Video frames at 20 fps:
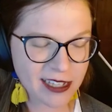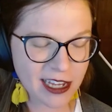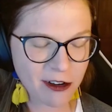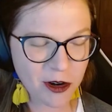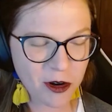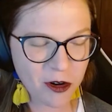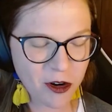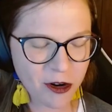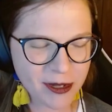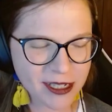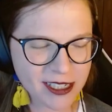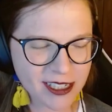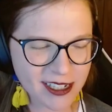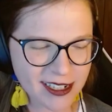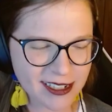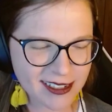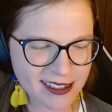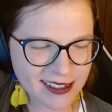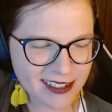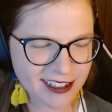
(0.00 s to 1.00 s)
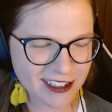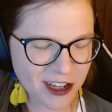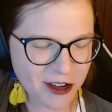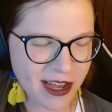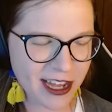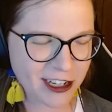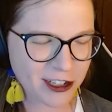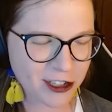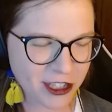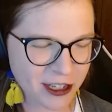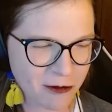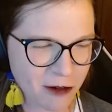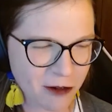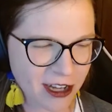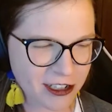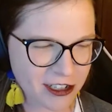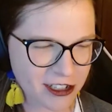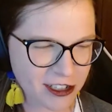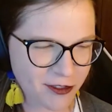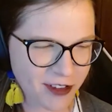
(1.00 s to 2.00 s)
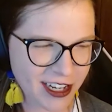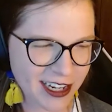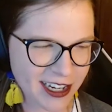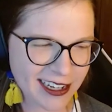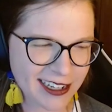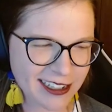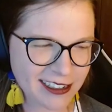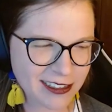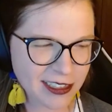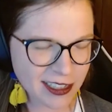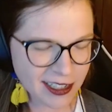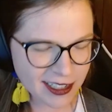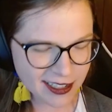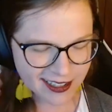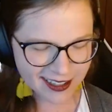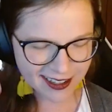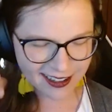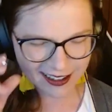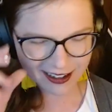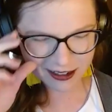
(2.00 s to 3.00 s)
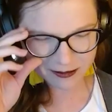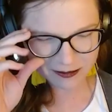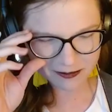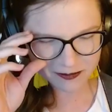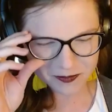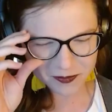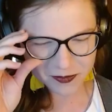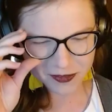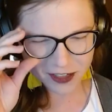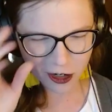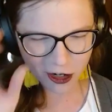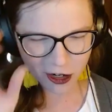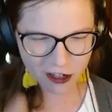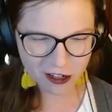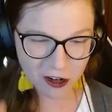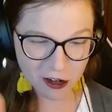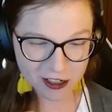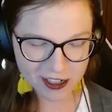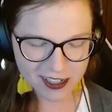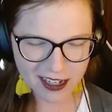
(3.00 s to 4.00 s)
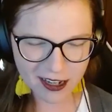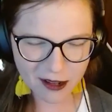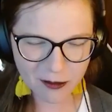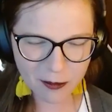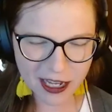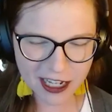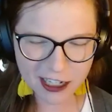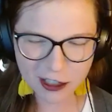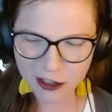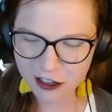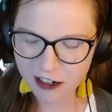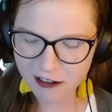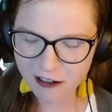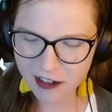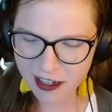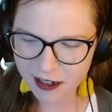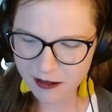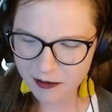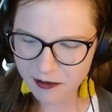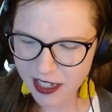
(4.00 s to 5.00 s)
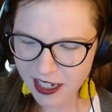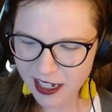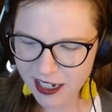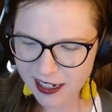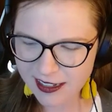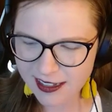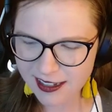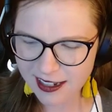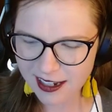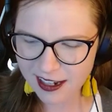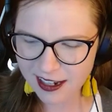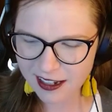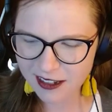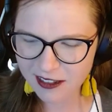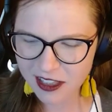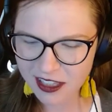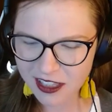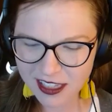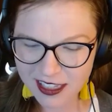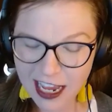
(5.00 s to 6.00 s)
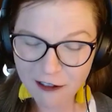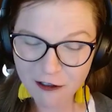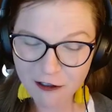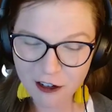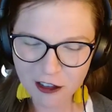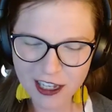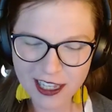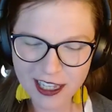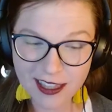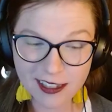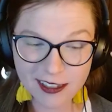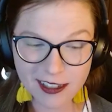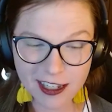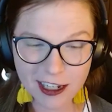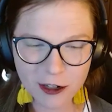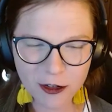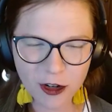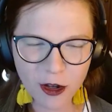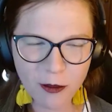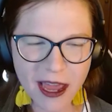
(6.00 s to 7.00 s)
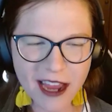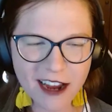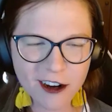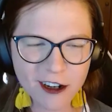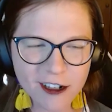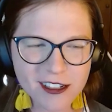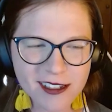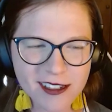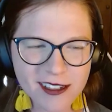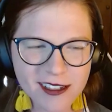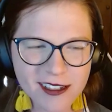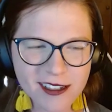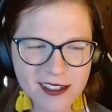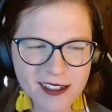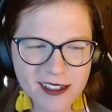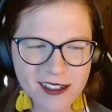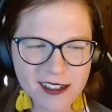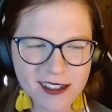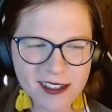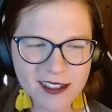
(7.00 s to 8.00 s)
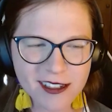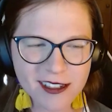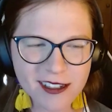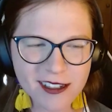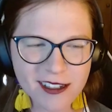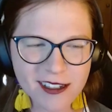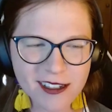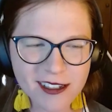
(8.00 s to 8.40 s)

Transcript: how enormous he is until you actually watch his video, or see a picture of him. He's, definitely the central banker's central banker.